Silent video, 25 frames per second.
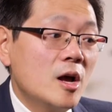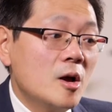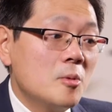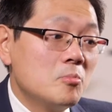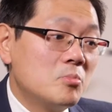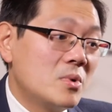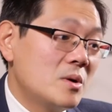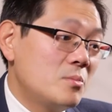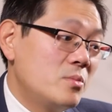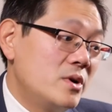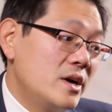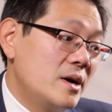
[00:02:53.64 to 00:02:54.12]

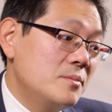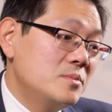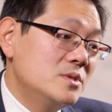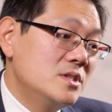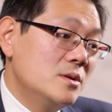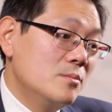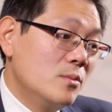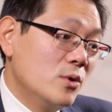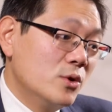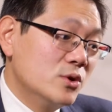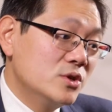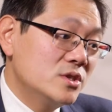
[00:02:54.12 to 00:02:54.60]
But perhaps
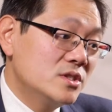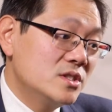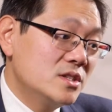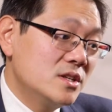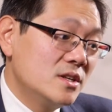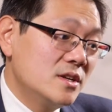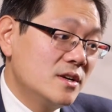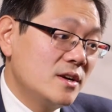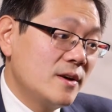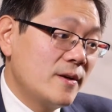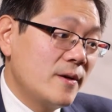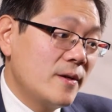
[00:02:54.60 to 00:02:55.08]
the most
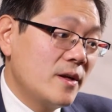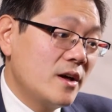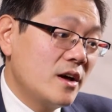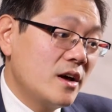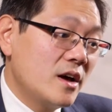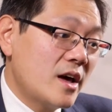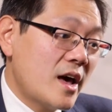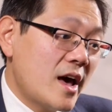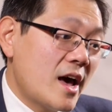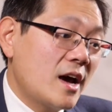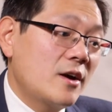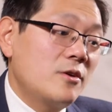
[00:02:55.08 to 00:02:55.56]

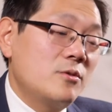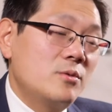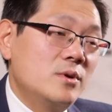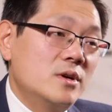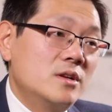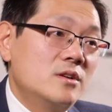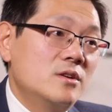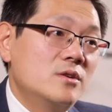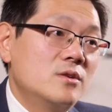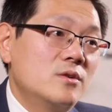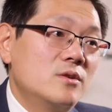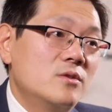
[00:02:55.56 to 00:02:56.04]

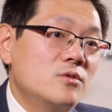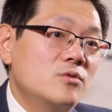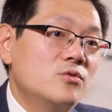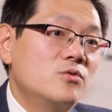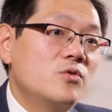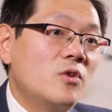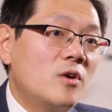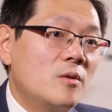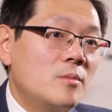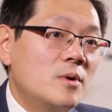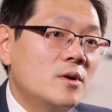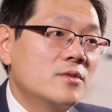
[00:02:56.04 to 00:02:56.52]
accurate
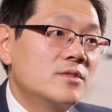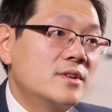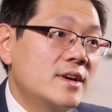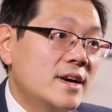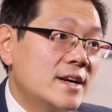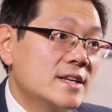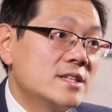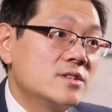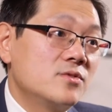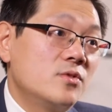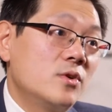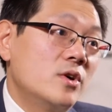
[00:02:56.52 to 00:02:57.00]
form of
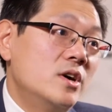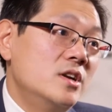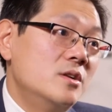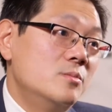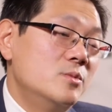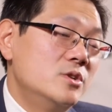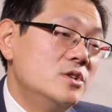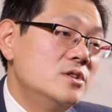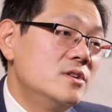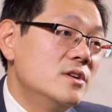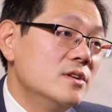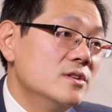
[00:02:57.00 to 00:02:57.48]
test for
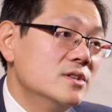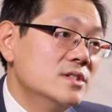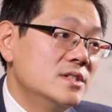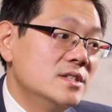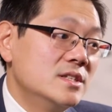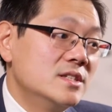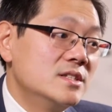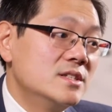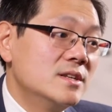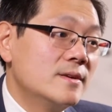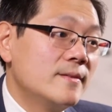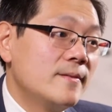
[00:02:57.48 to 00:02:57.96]

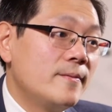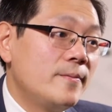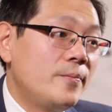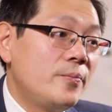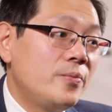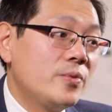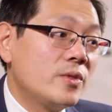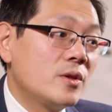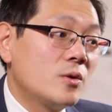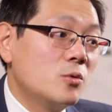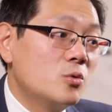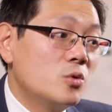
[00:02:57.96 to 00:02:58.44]
endometriosis
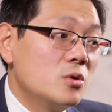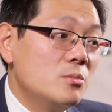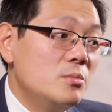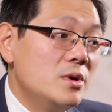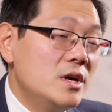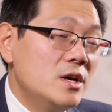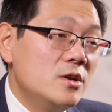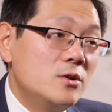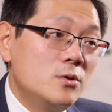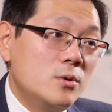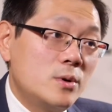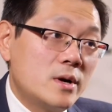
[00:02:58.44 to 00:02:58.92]
would
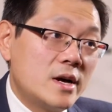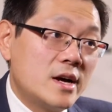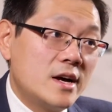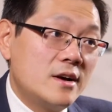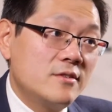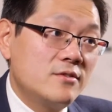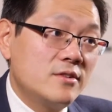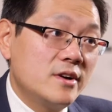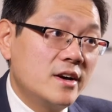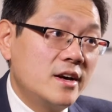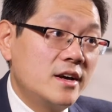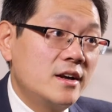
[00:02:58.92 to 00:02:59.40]
be to
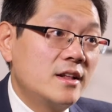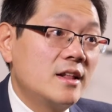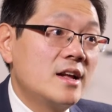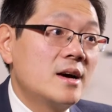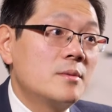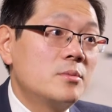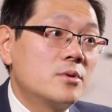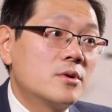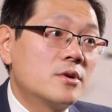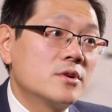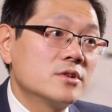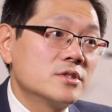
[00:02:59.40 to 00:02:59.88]
have a
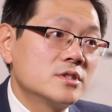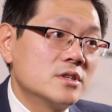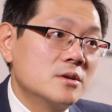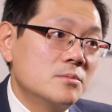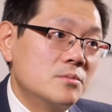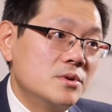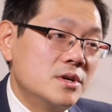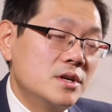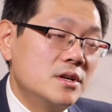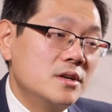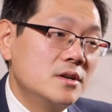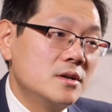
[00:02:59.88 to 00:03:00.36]

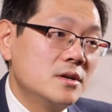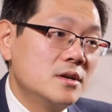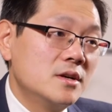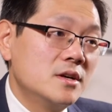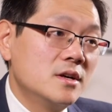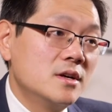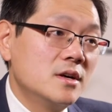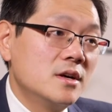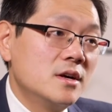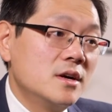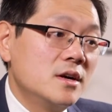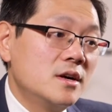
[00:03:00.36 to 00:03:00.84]
laparoscopy.
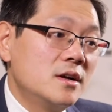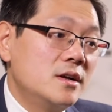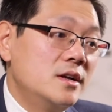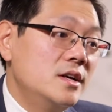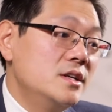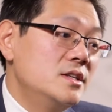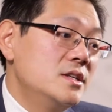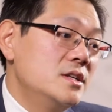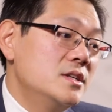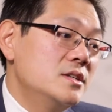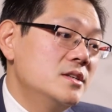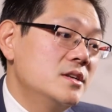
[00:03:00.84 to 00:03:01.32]

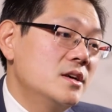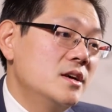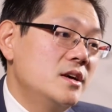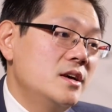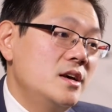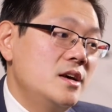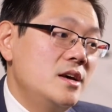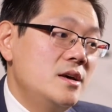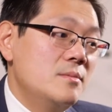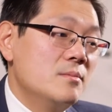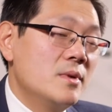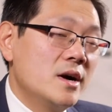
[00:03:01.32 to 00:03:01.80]
This is
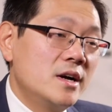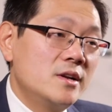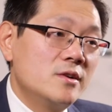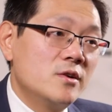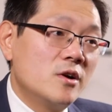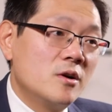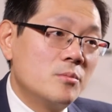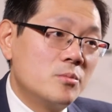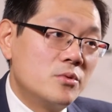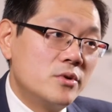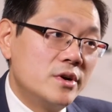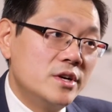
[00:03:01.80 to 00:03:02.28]
a minor
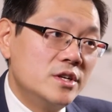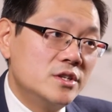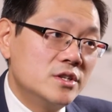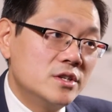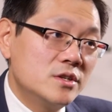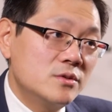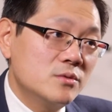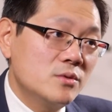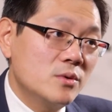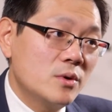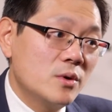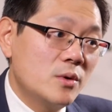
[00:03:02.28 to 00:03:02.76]

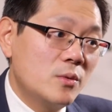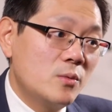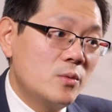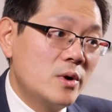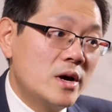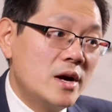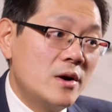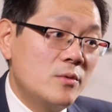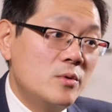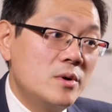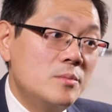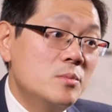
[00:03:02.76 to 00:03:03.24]
operation
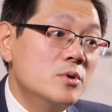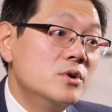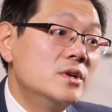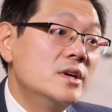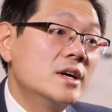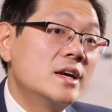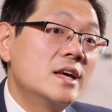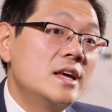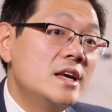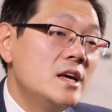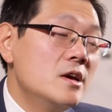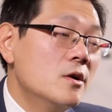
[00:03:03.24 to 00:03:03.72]
where we put a
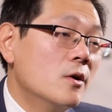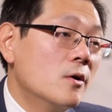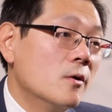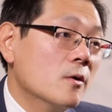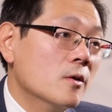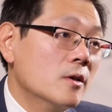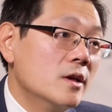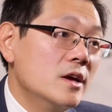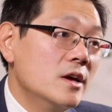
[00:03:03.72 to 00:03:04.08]
keyhole